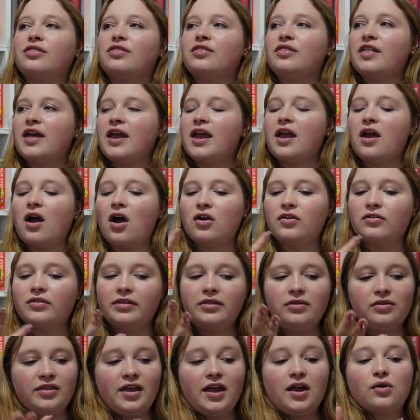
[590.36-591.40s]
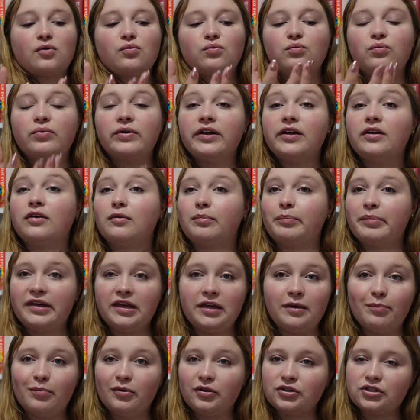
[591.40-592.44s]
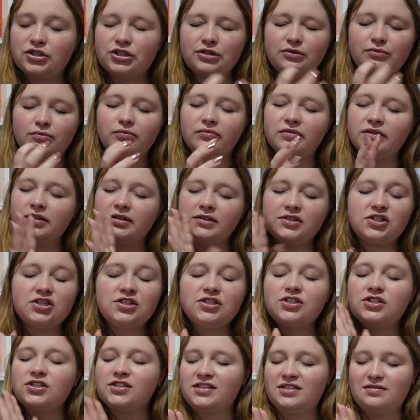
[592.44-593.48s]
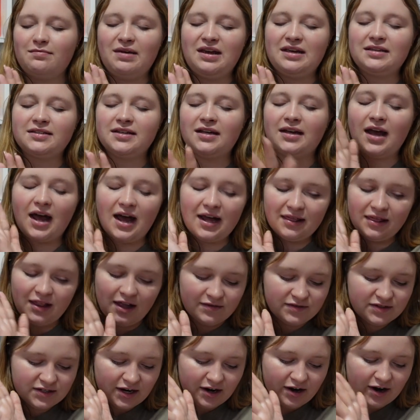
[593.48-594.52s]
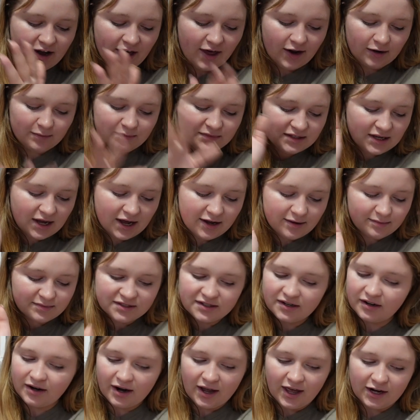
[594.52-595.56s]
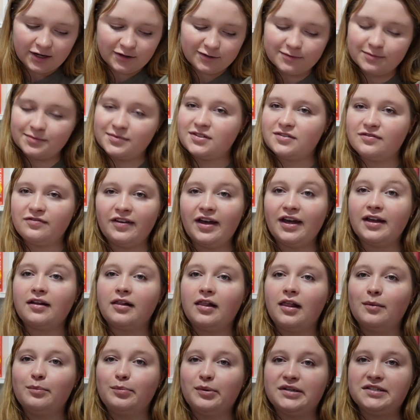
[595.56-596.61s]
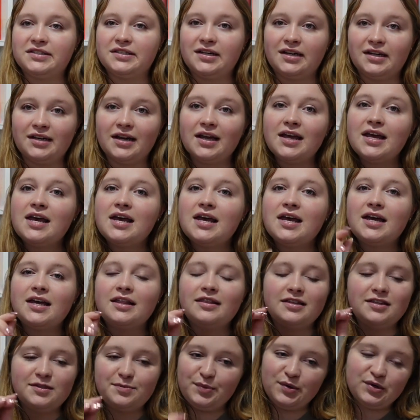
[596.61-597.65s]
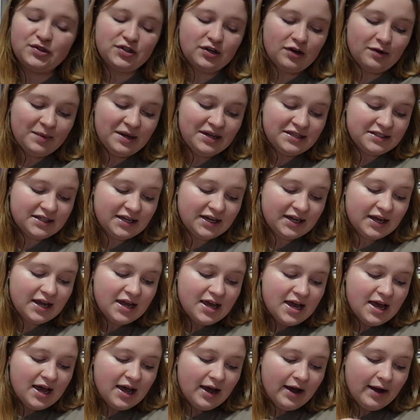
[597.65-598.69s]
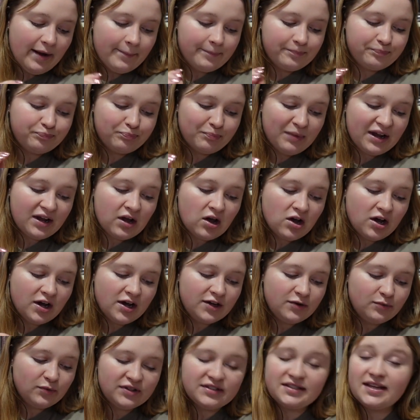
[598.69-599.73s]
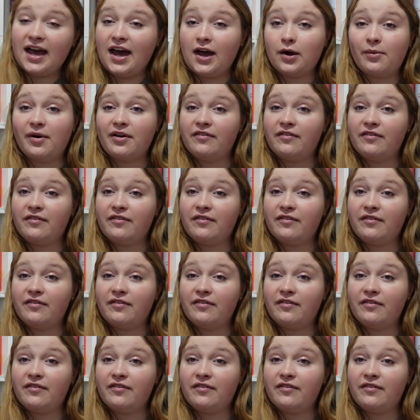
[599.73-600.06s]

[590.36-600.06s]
they are they are real people she she's just amazing i love sarah adams i'm sarah adams fan club president these books are amazing um, my con was how do